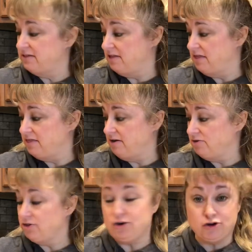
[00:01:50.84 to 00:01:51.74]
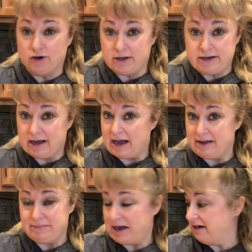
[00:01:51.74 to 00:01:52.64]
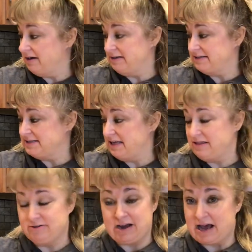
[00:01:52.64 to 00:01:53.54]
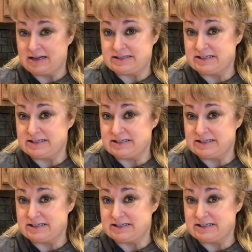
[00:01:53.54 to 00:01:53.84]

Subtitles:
they're good. I'm not gonna say they're not.